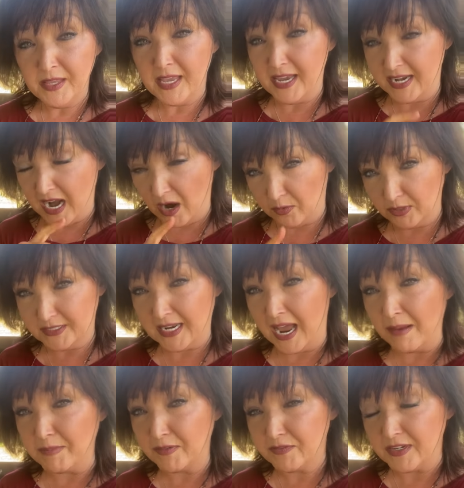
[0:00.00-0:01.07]
in our
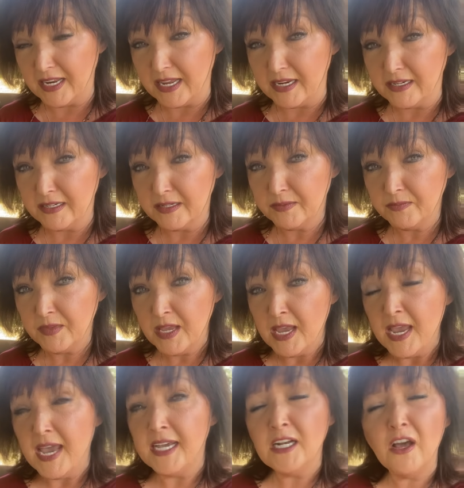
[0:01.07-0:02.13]
time of need.
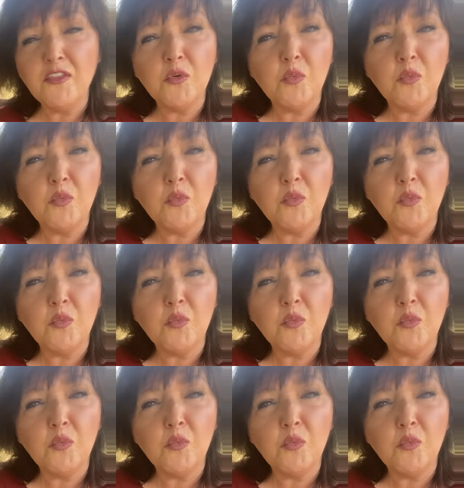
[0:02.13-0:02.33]
In other